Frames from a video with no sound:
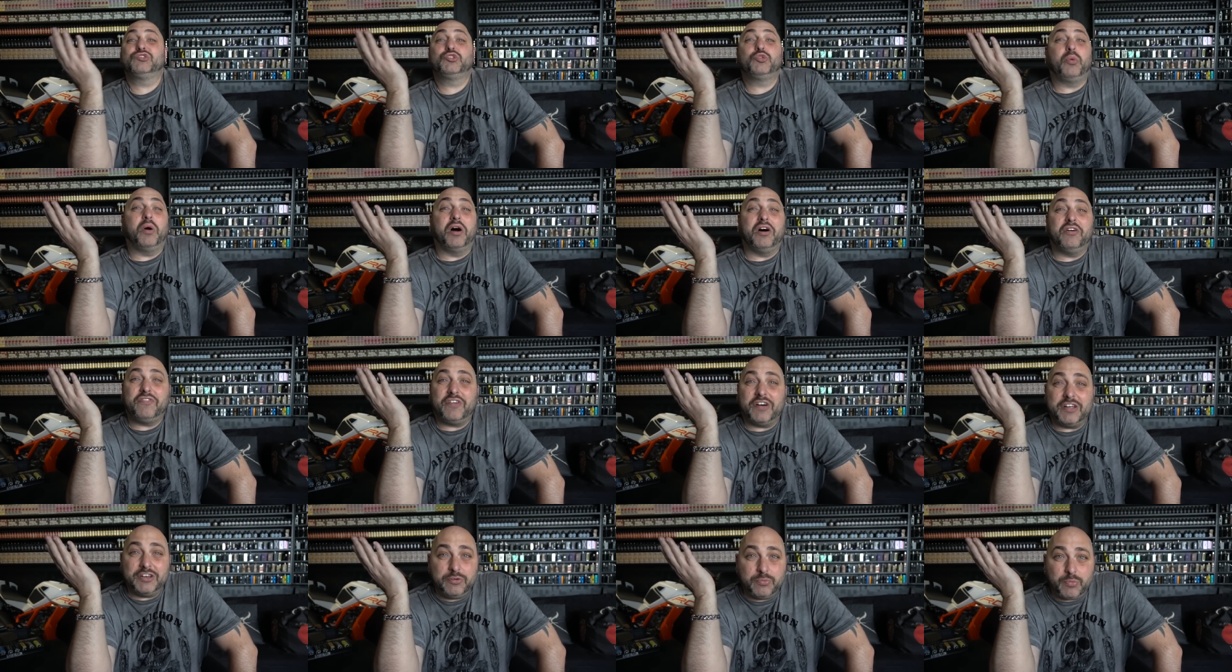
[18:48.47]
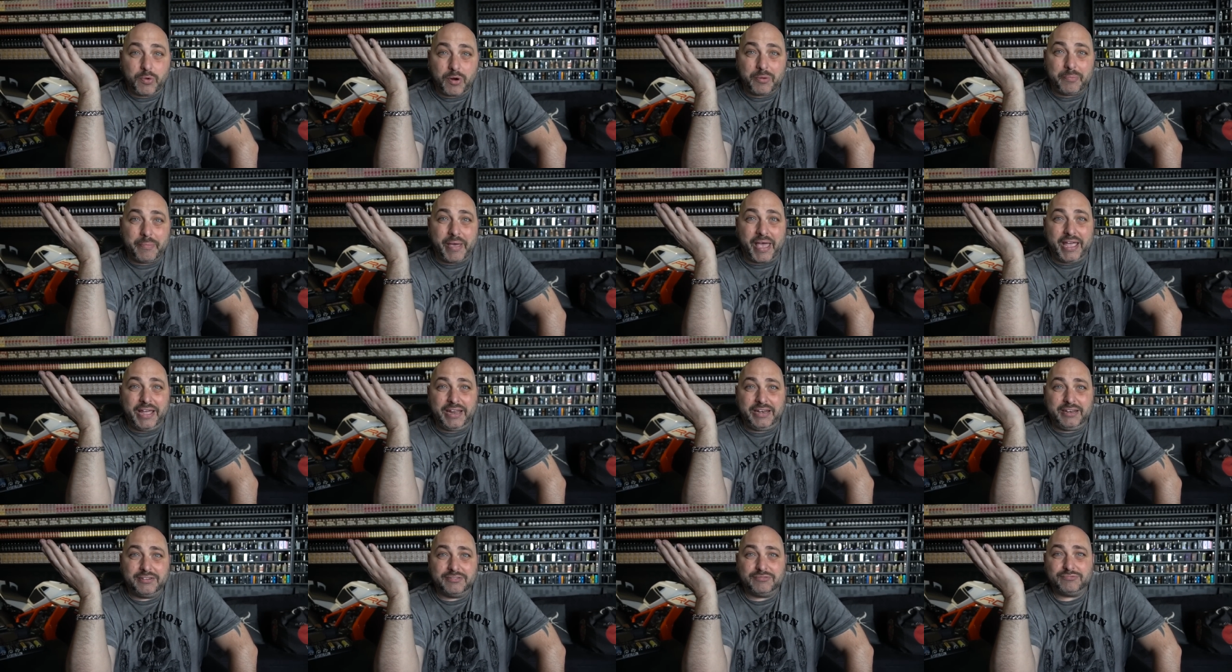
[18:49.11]
1,200 were
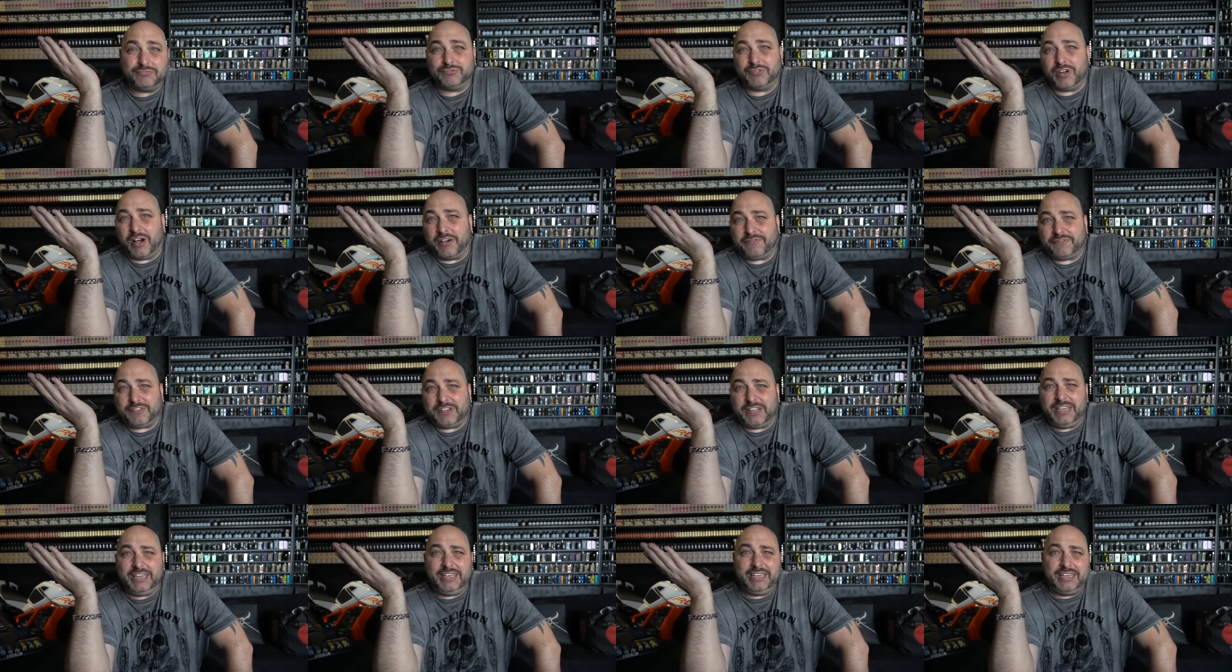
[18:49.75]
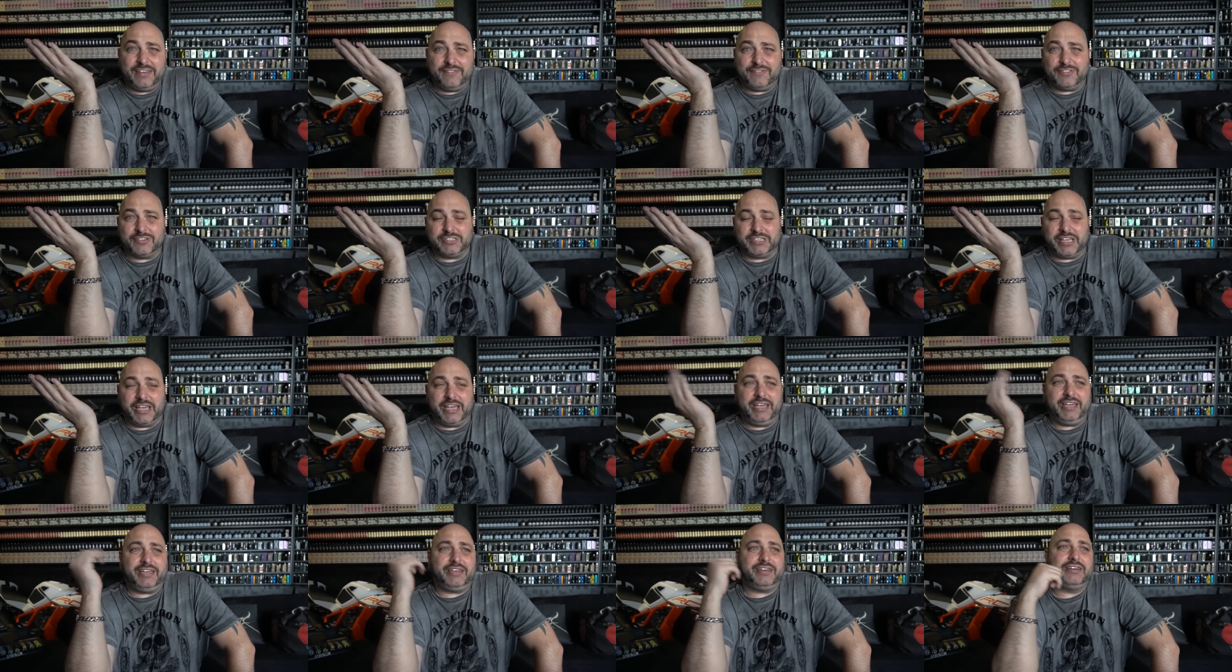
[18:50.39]
made, roughly, give or
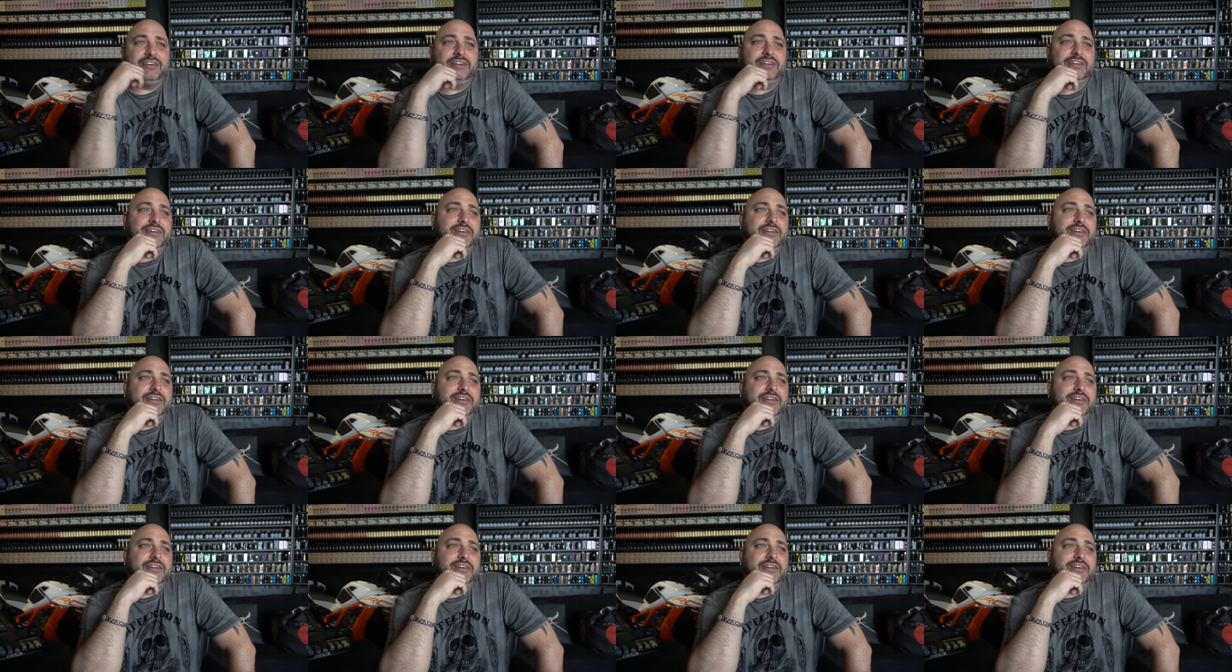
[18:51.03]
take?